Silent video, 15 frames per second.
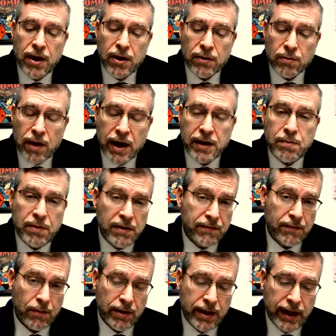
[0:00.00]
right
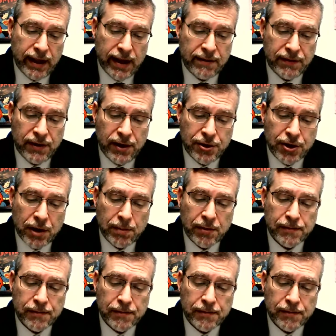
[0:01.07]
before they left Egypt.